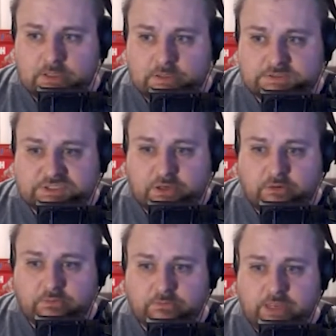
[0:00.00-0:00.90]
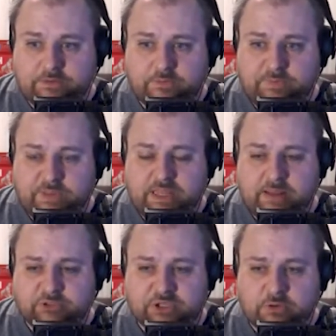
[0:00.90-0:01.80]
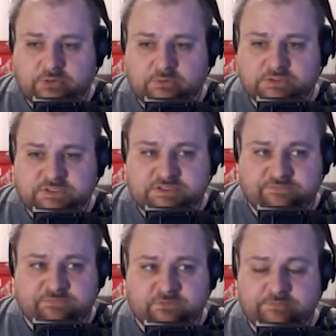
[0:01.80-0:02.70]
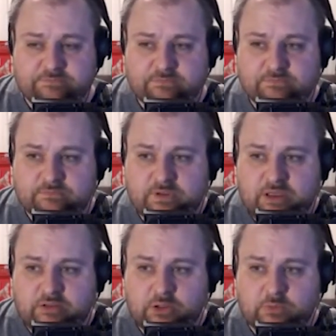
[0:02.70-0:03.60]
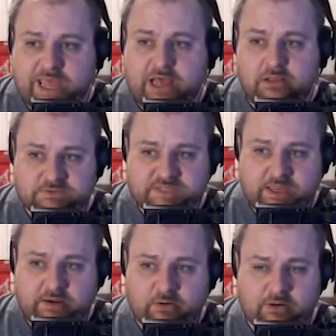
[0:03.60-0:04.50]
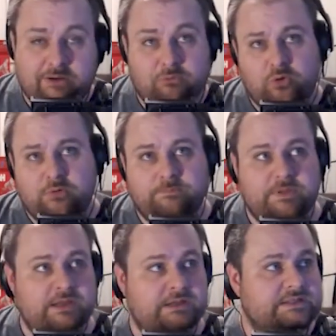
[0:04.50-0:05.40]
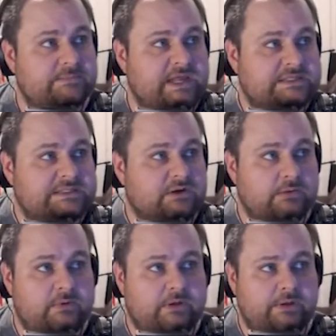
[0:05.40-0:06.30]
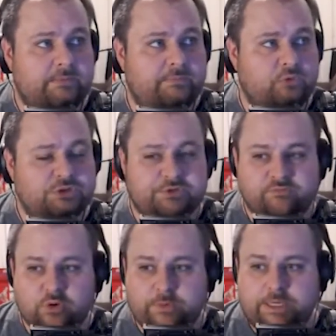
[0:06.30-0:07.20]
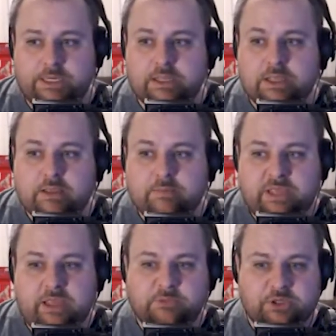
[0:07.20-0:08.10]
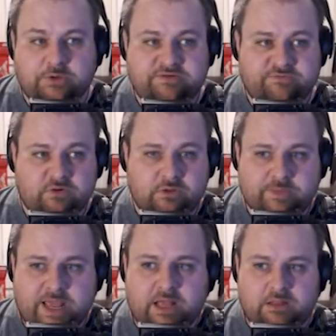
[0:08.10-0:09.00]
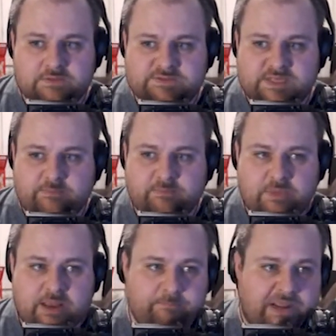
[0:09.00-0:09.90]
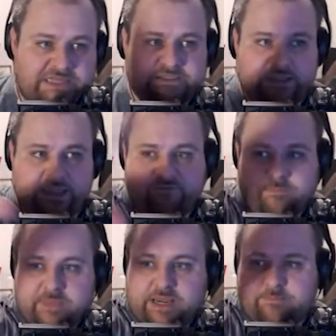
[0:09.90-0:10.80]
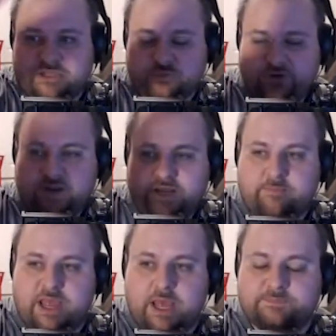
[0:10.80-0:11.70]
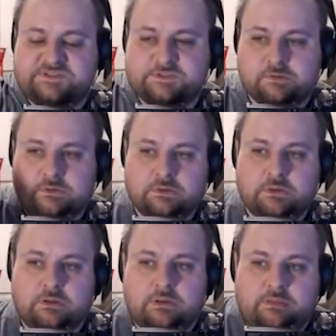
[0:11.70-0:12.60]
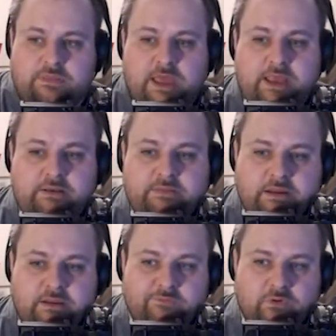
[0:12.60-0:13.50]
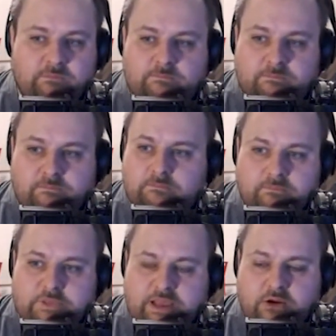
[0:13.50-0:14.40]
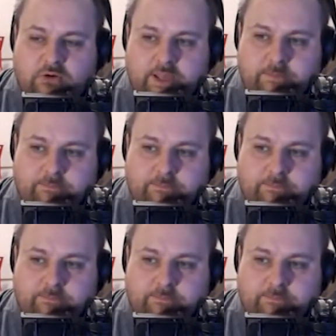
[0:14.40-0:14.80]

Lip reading: So, like, being able to go to different locales or in some cases, Portrait of Ruin, being able to go to different locales and basically having mini Metroidvania maps that cover the area.